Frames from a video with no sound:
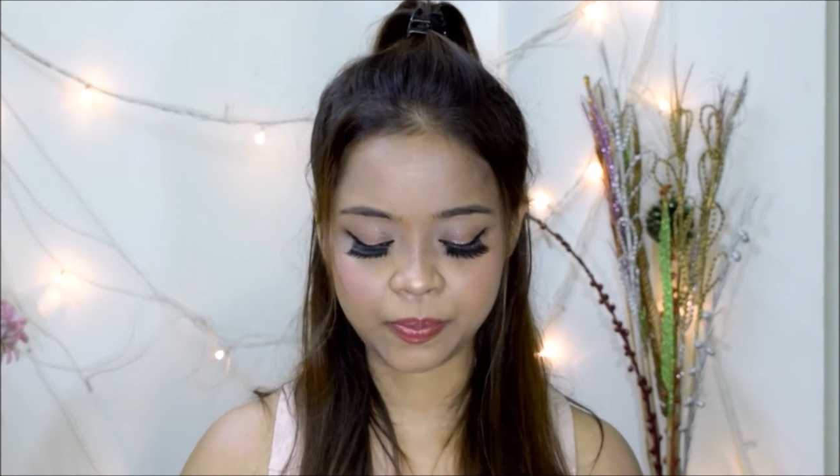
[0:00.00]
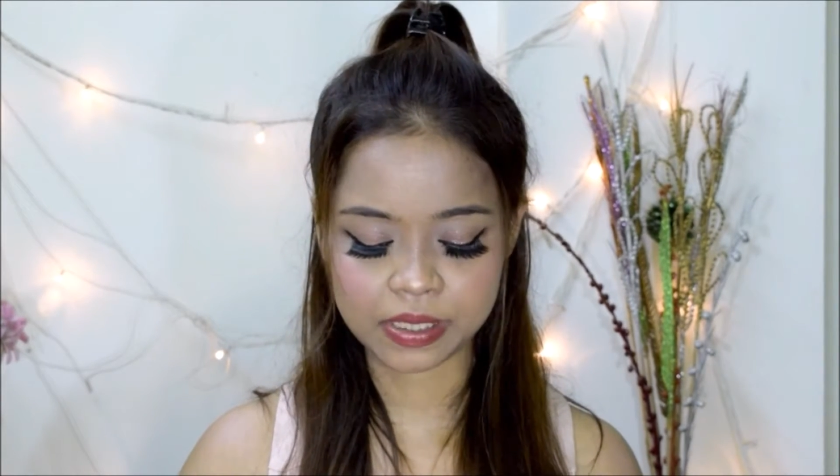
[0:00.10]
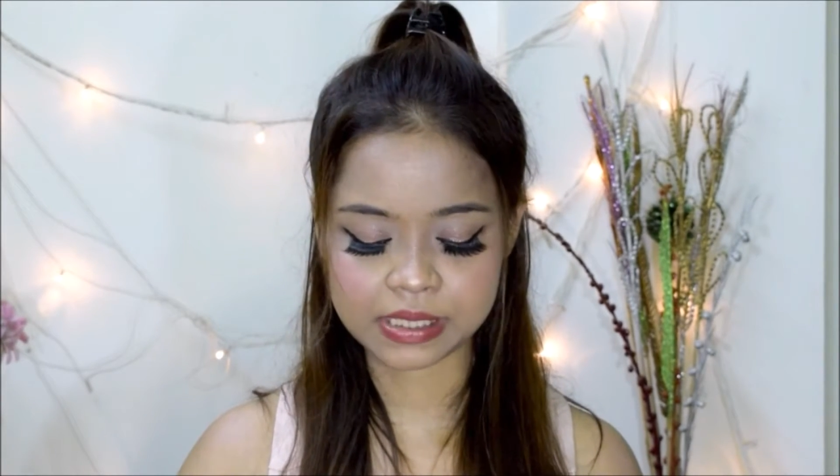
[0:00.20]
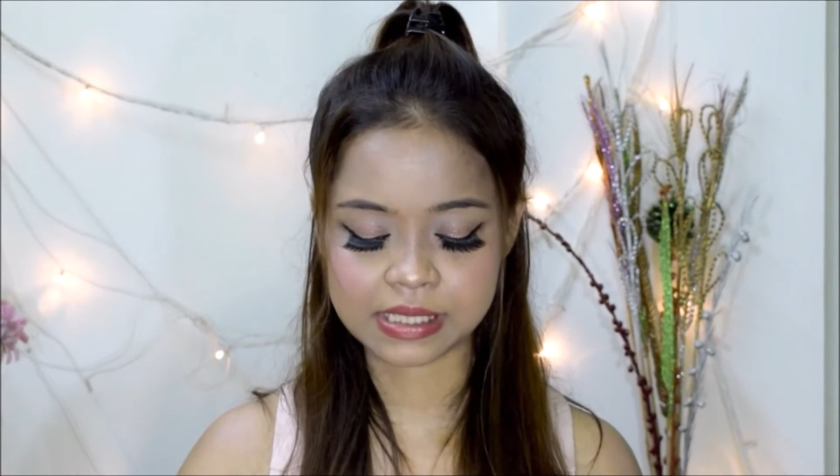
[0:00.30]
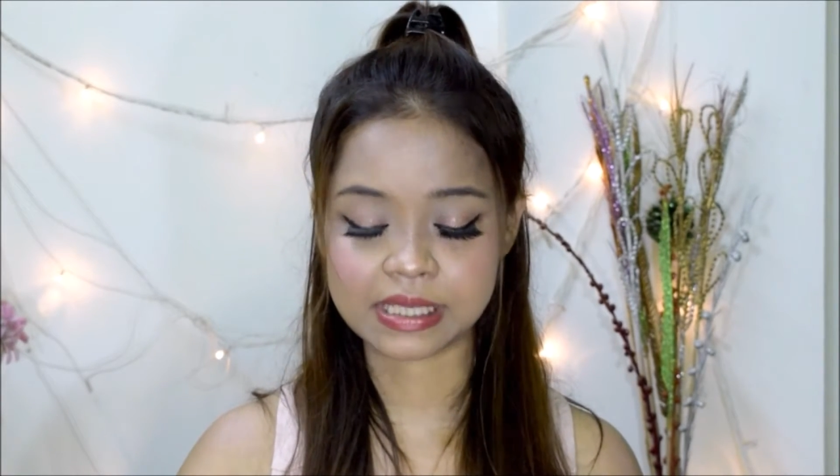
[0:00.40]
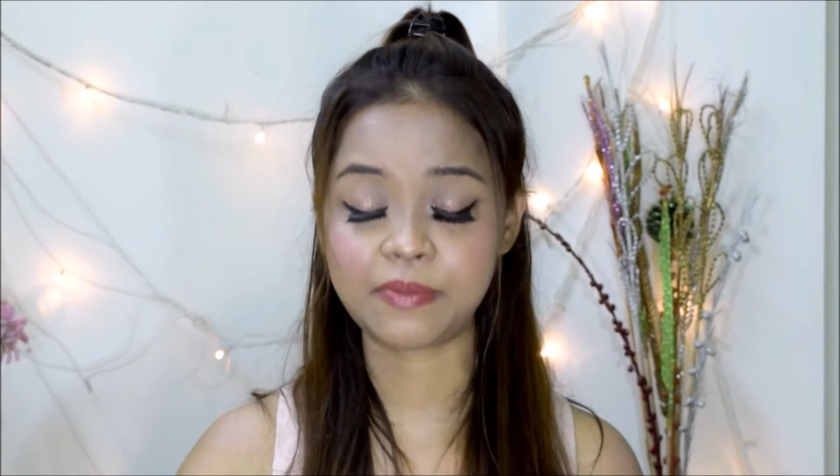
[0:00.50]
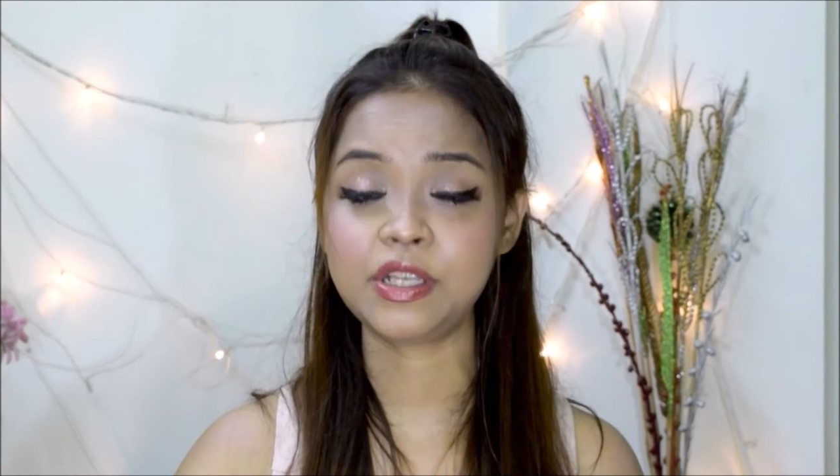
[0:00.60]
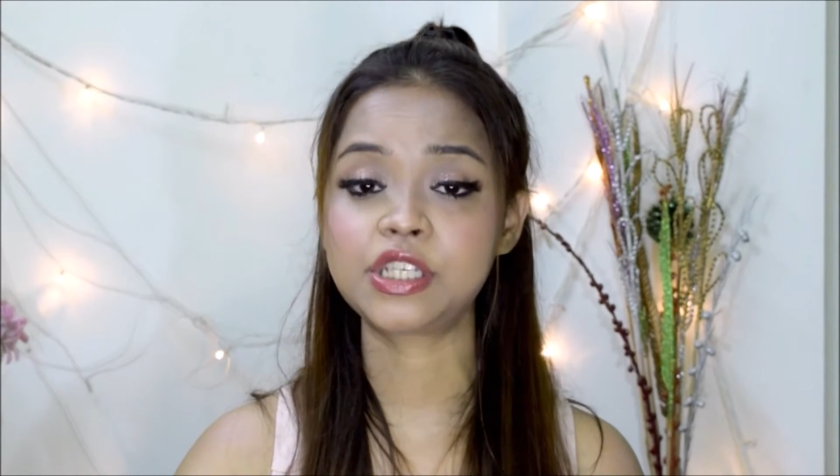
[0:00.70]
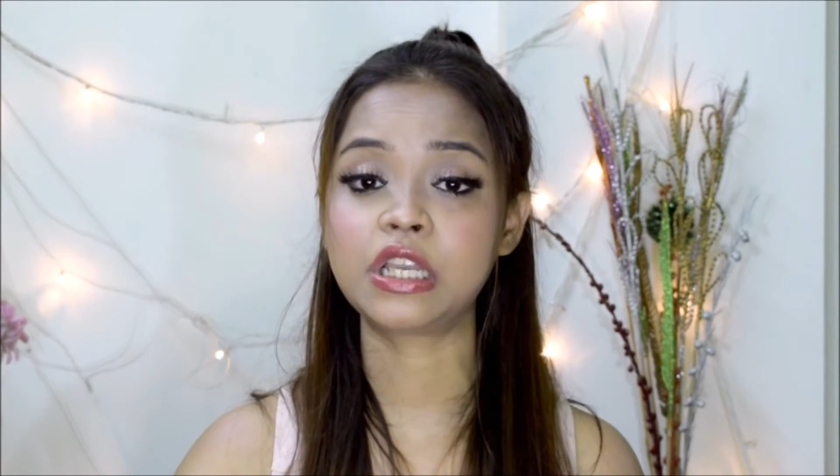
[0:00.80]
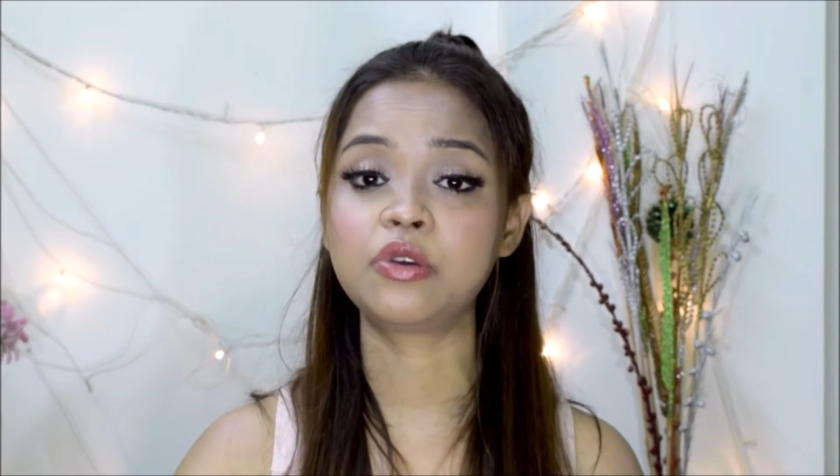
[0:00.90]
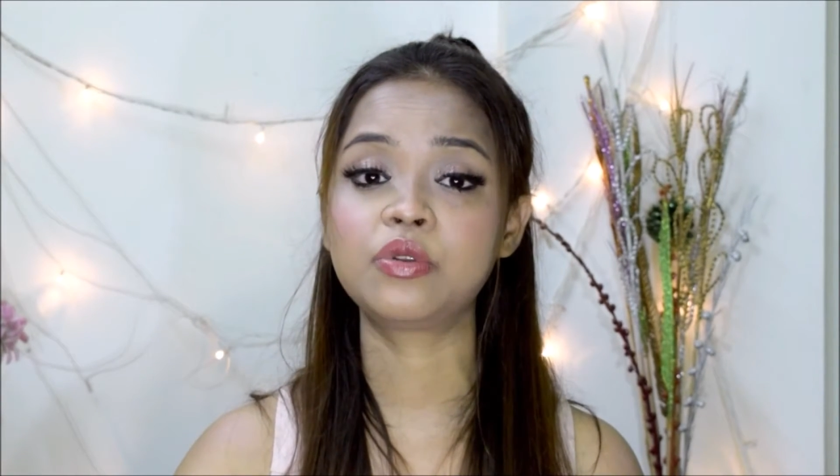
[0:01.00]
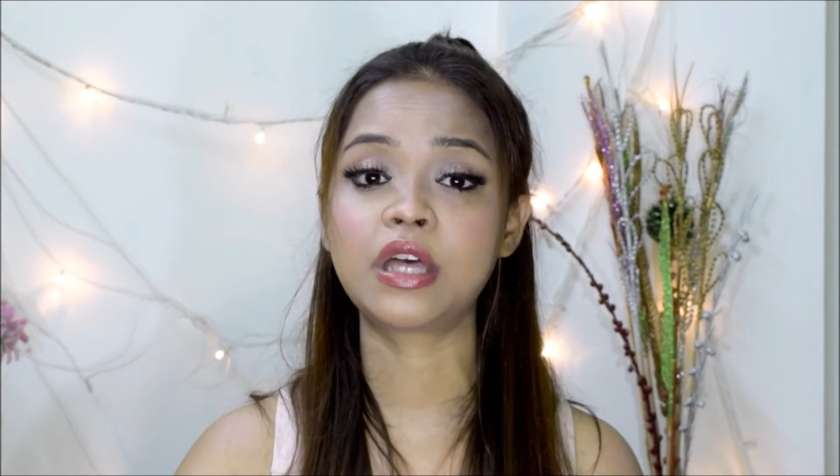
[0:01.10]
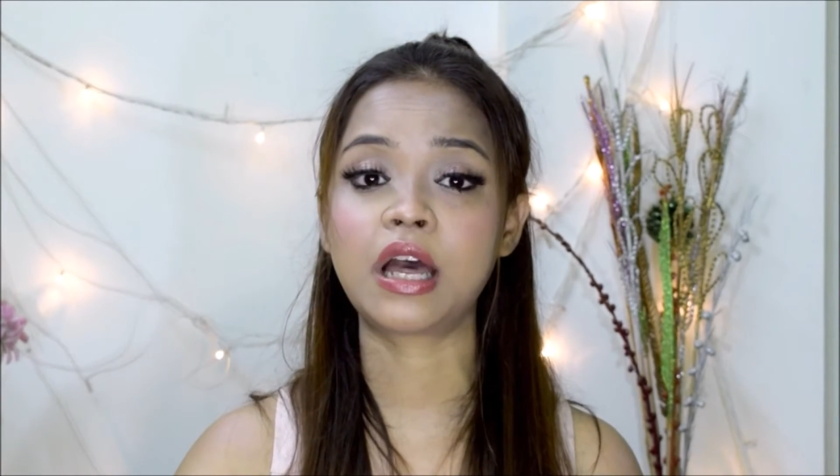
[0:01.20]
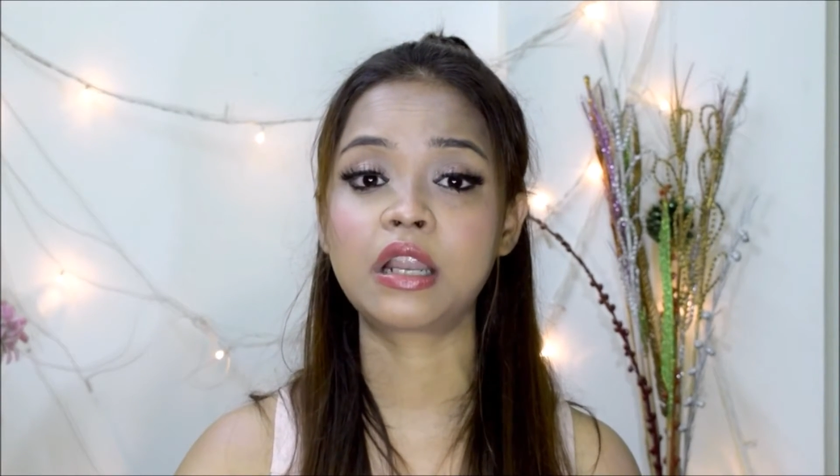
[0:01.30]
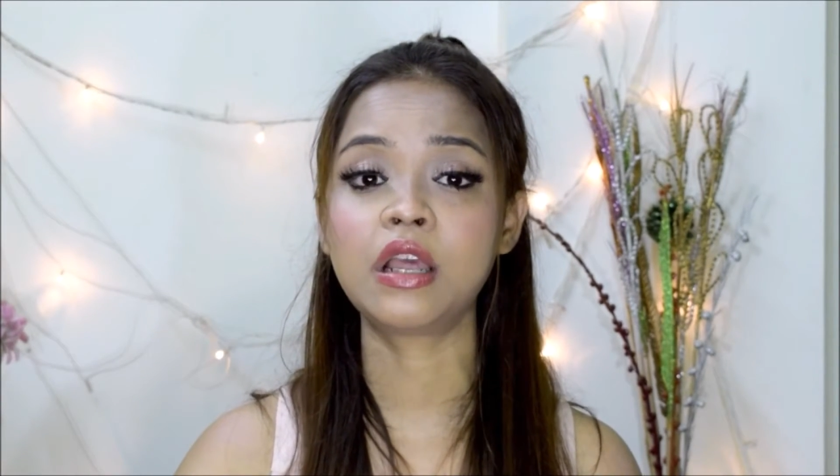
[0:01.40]
pieces, let me tell you
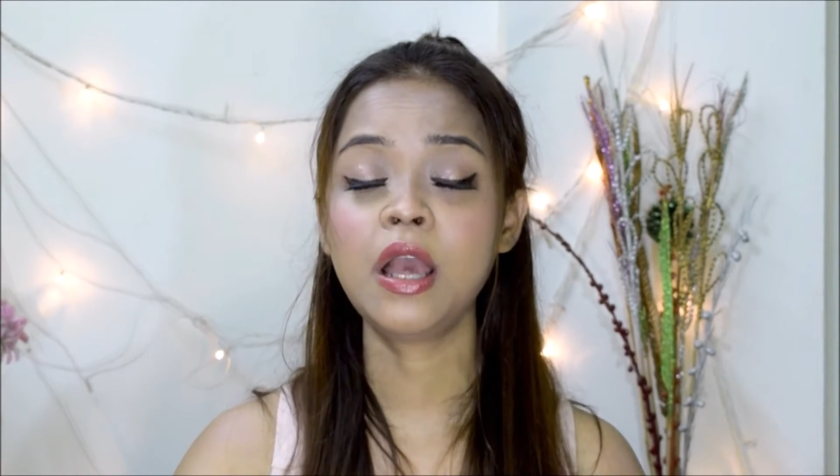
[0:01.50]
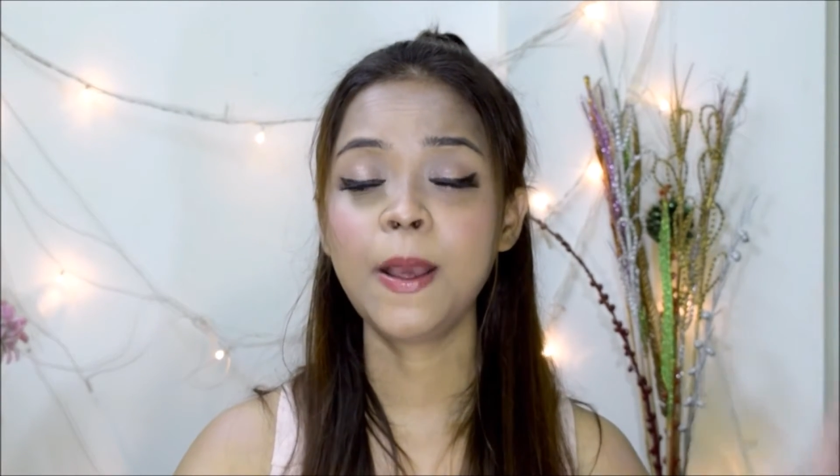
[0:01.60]
that